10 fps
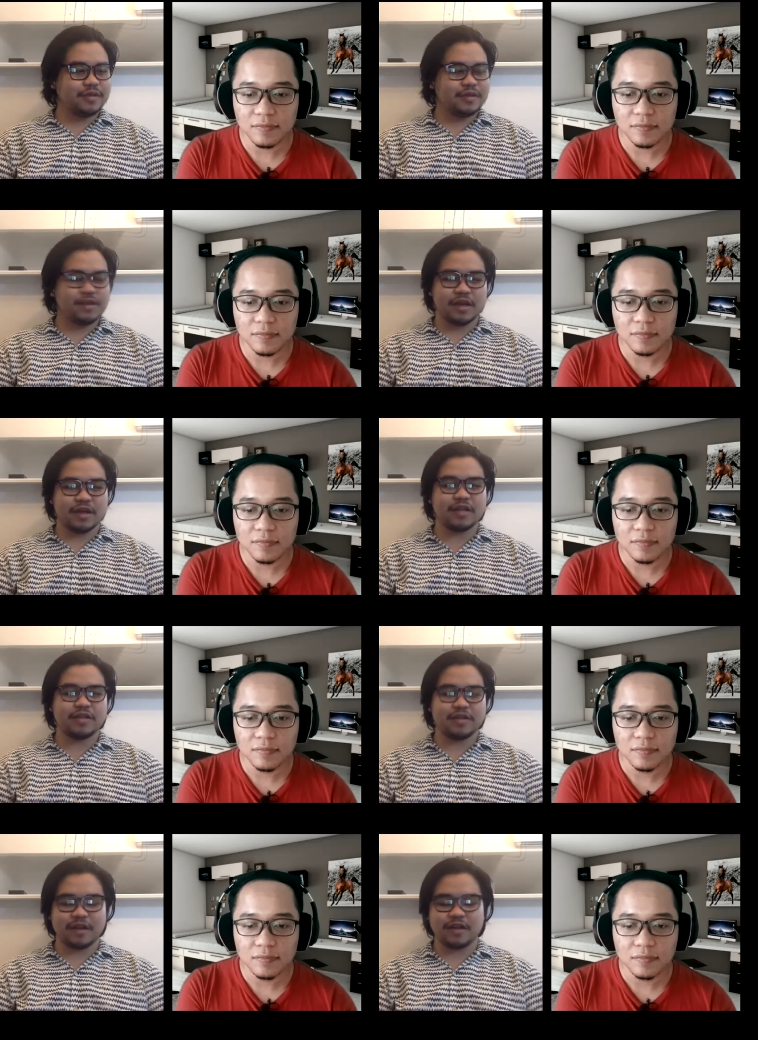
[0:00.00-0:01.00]
Speaker 1: yeah,
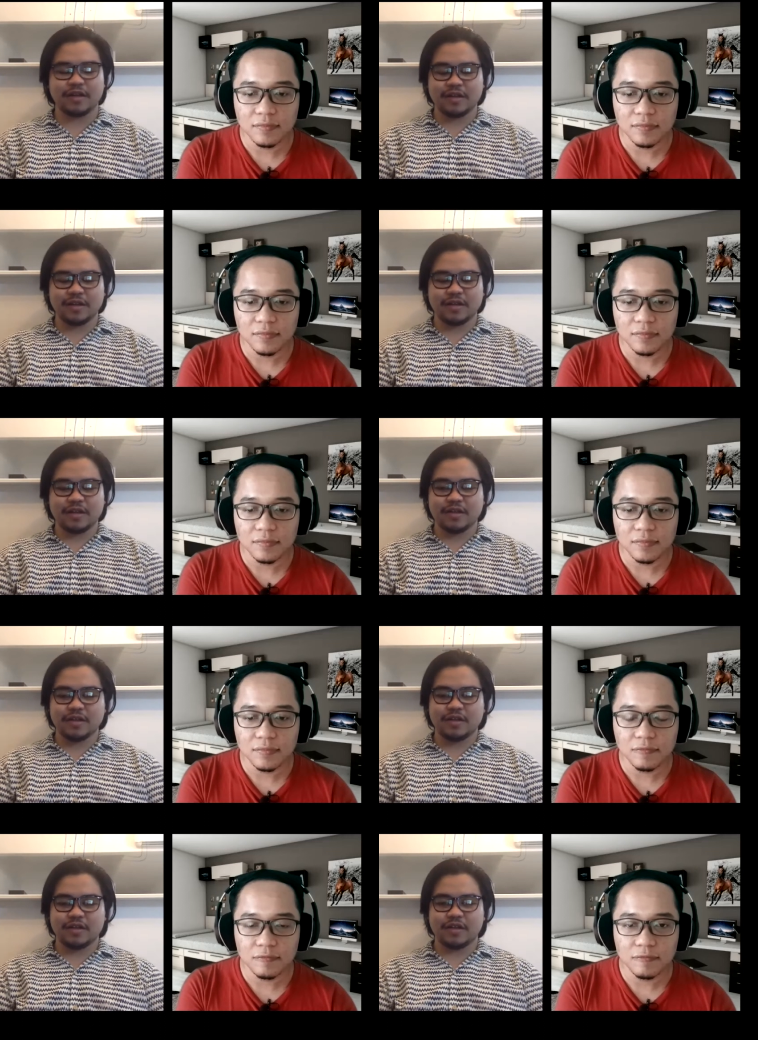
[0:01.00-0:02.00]
that's right.
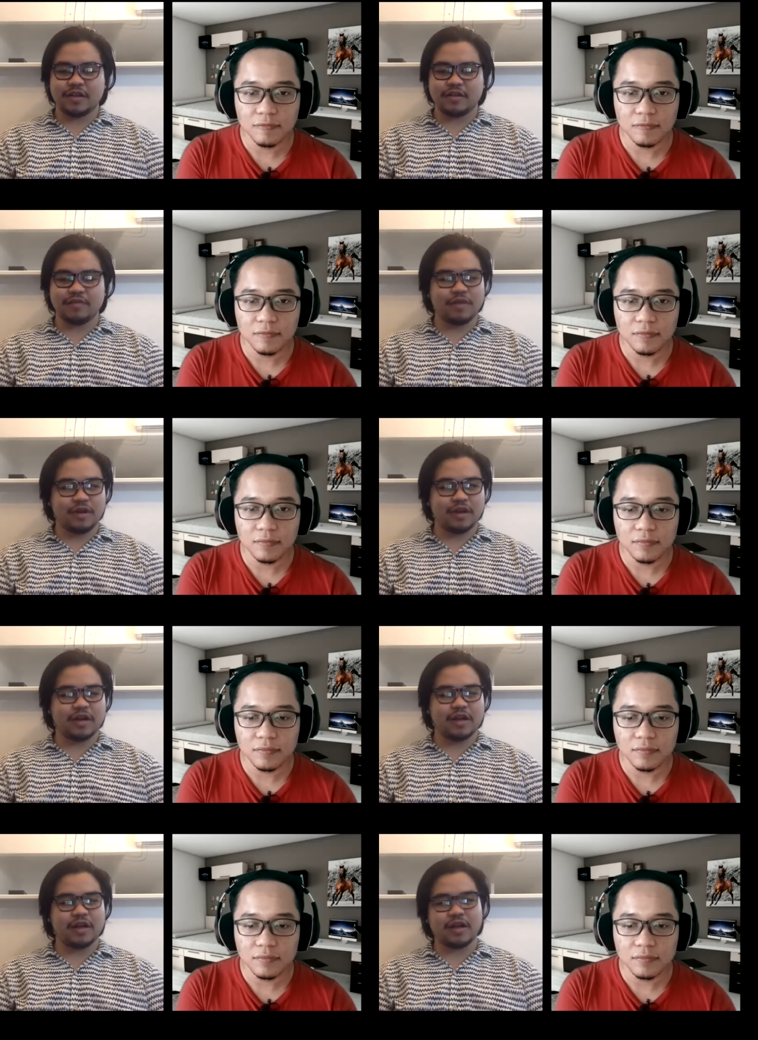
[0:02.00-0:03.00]
Uh, we're not
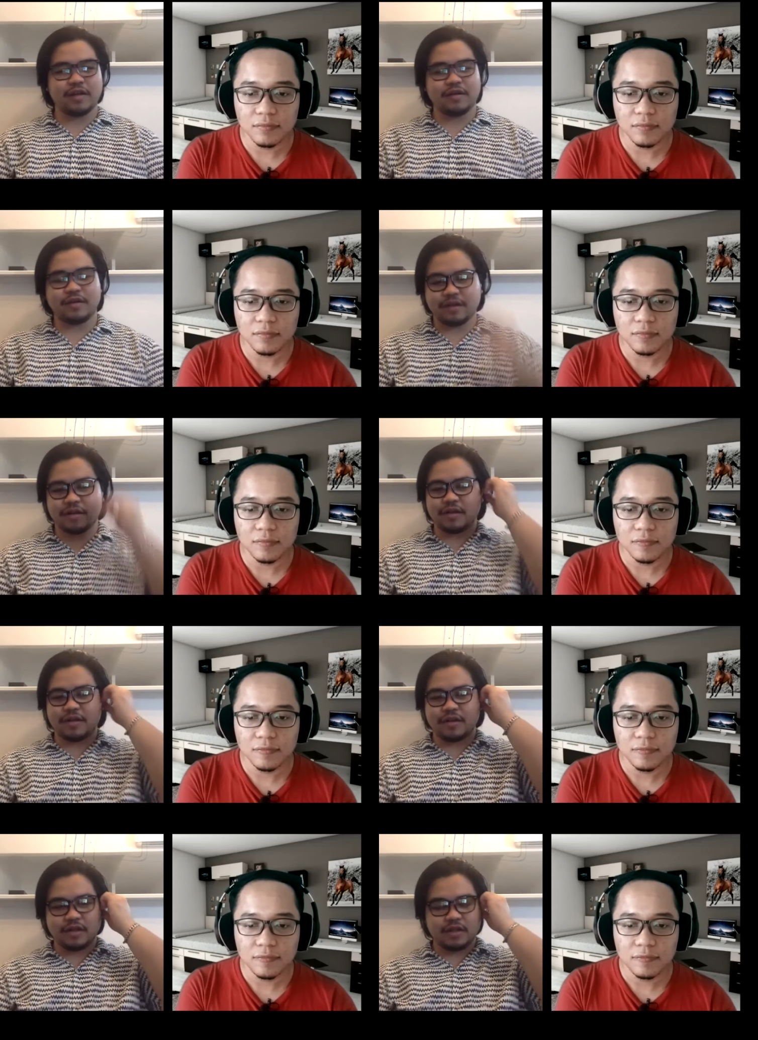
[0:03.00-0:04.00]
gonna.
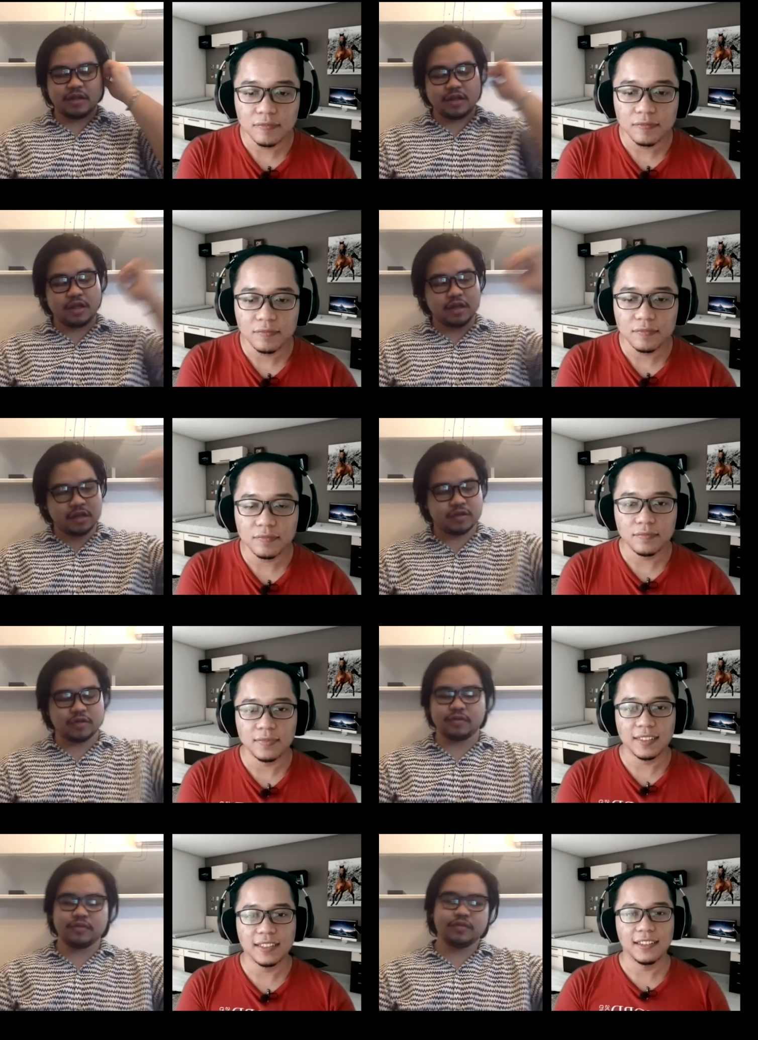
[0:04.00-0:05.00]
Uh, it, it is
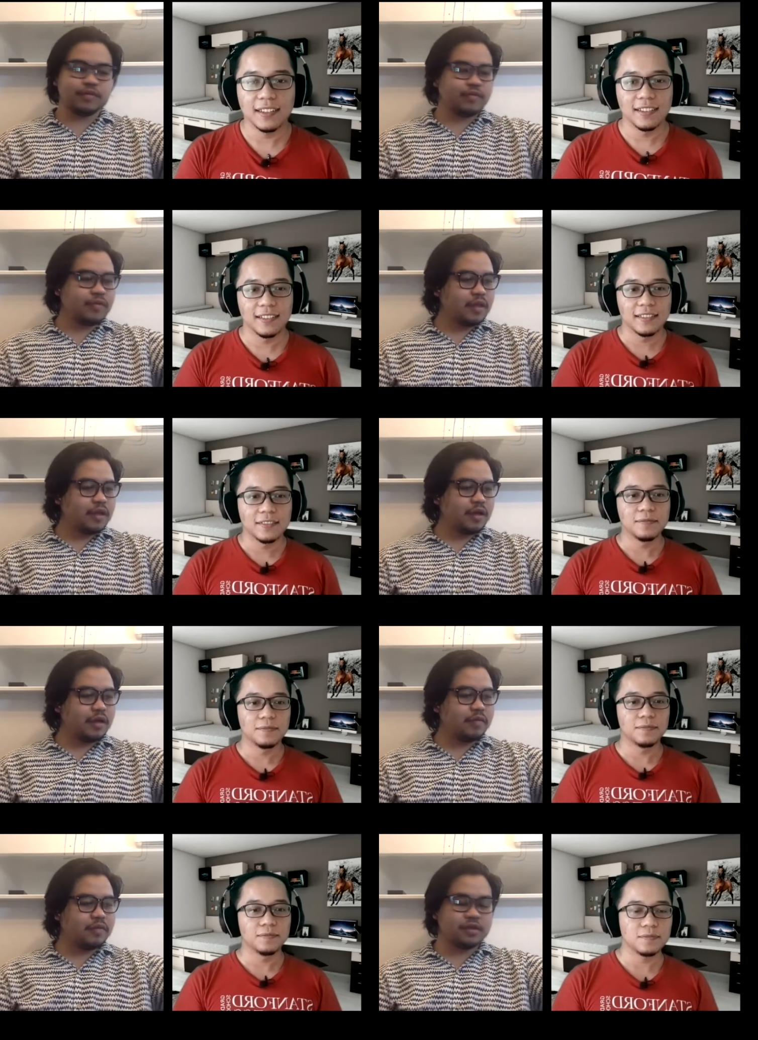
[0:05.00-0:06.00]
true,
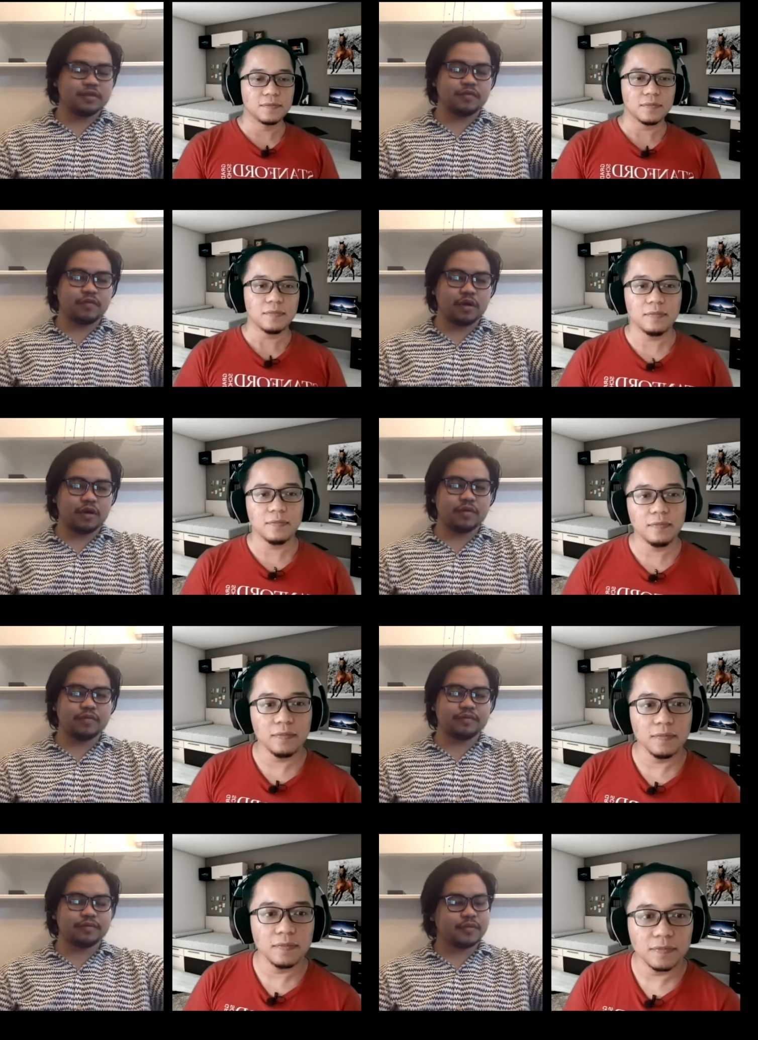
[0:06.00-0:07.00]
um, because of war,
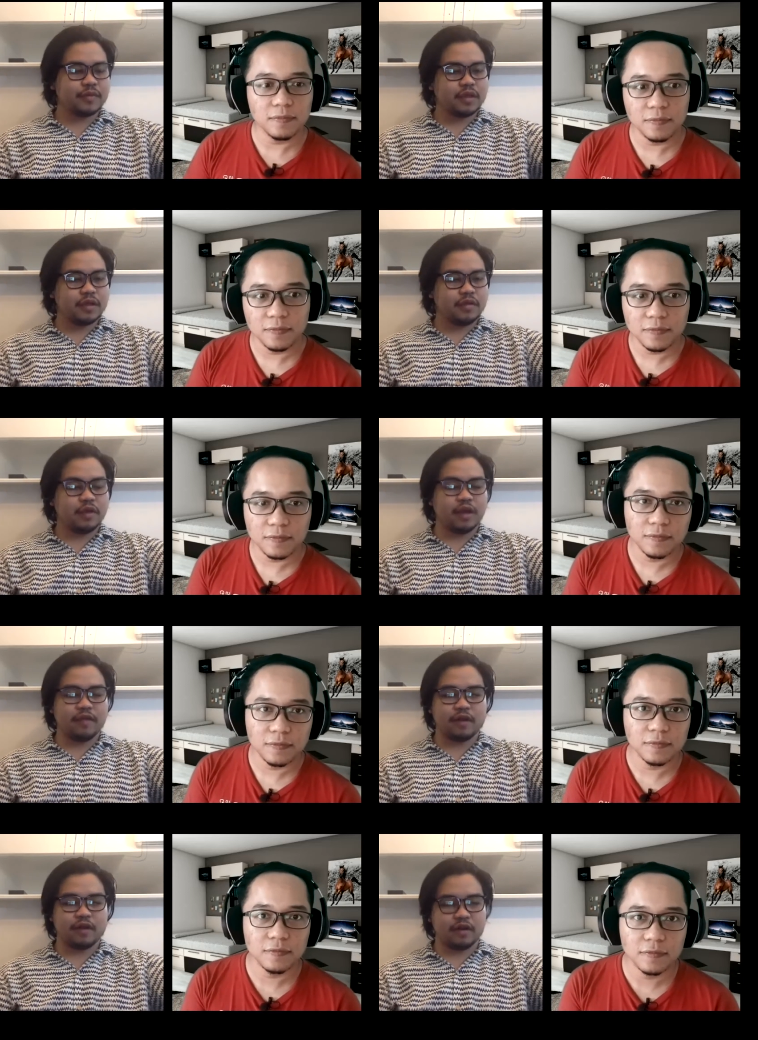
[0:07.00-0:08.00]
we have
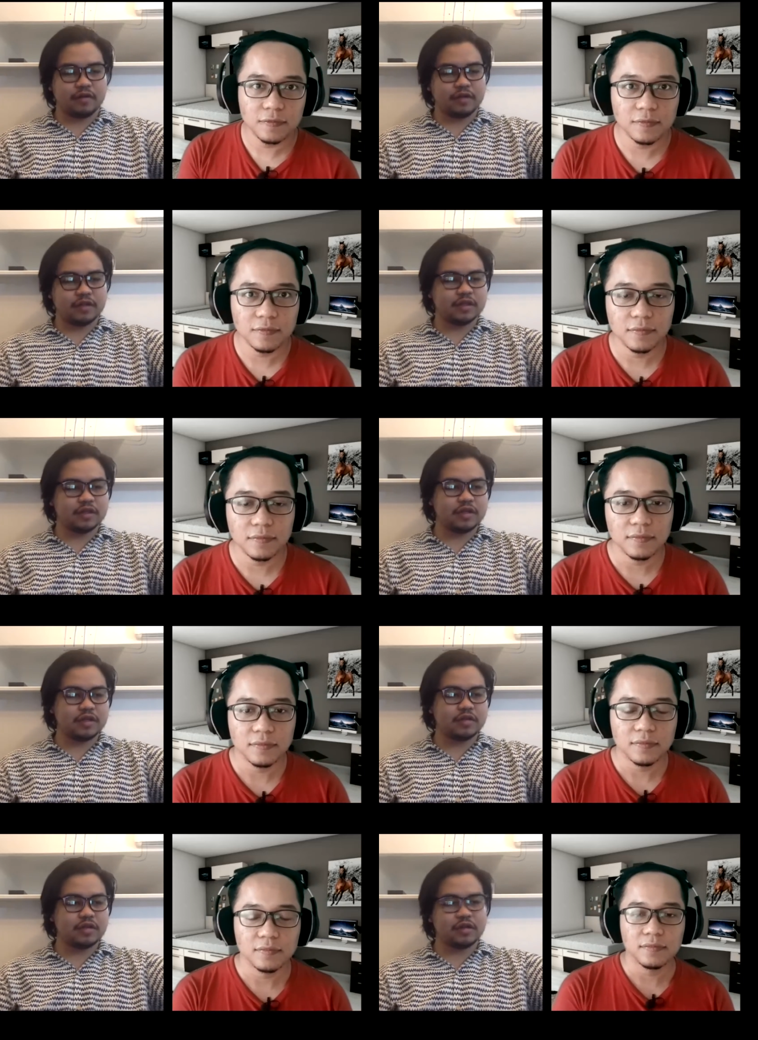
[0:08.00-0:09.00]
a lot of these uh,
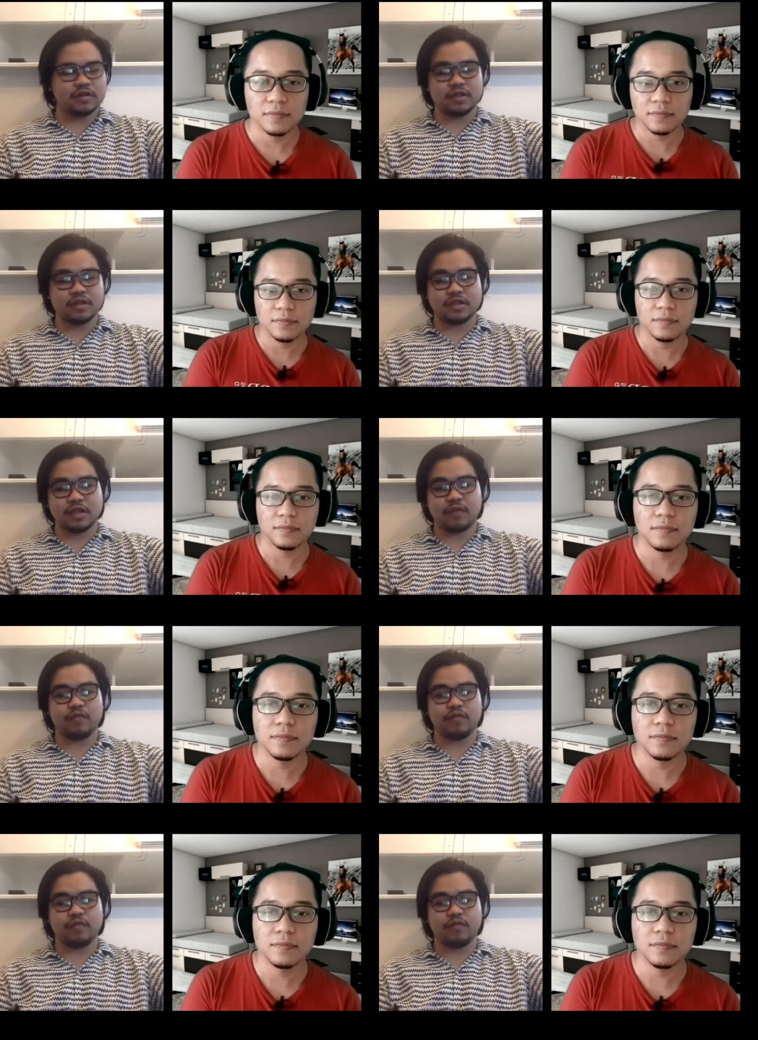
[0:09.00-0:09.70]
new technologies that